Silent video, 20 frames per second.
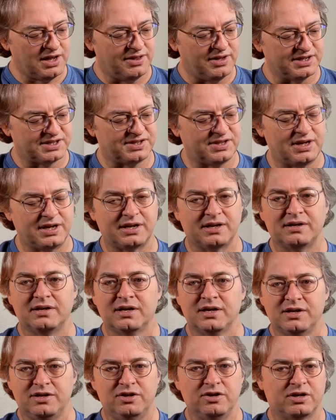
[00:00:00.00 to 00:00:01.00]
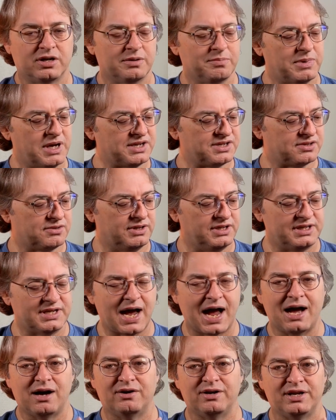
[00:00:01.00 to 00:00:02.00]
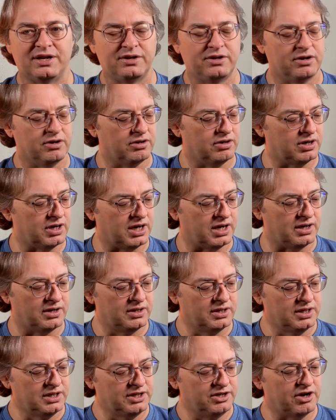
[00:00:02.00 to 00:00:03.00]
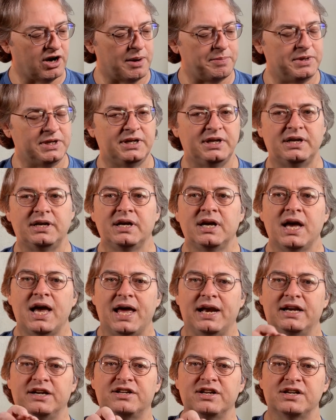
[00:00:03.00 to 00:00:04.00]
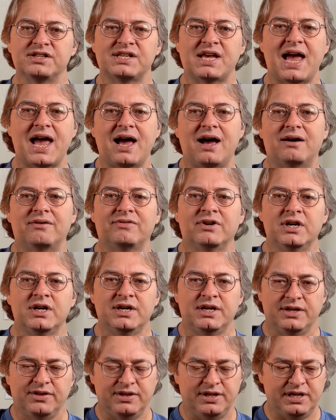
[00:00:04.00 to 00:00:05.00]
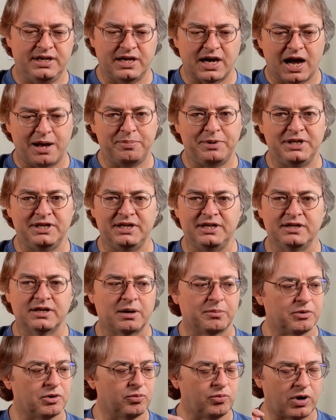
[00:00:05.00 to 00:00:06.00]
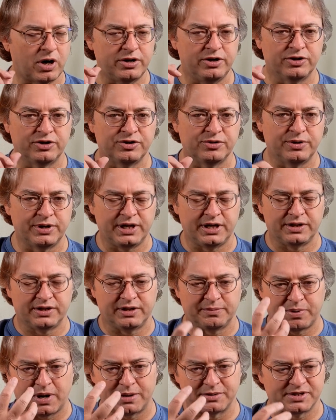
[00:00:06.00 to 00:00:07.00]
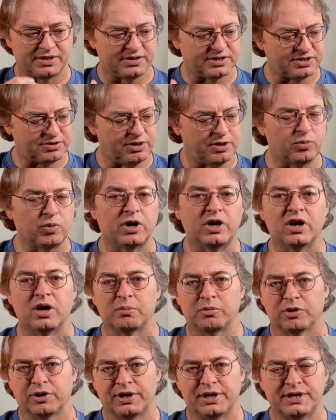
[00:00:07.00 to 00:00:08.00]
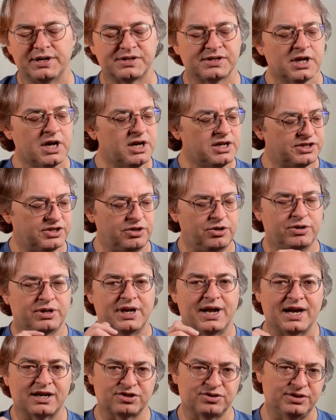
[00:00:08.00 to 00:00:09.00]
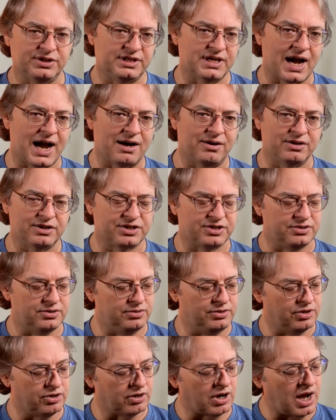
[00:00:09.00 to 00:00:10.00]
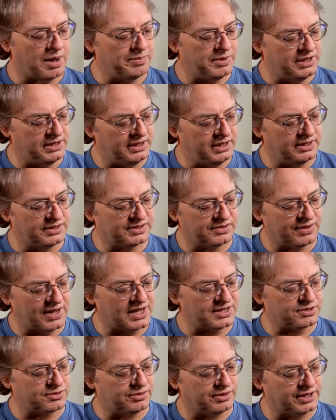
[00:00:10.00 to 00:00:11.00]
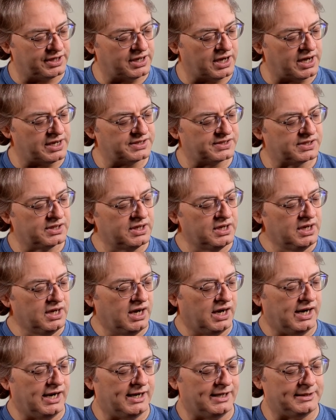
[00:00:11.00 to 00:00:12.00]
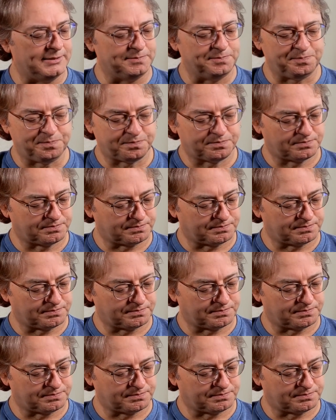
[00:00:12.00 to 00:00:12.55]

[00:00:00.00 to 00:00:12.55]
this thing you can basically dial in your IPD, and it does have the IPD number while you're doing it. It pops on the screen what number it is, so you can actually dial it to your IPD. So that's really nice. You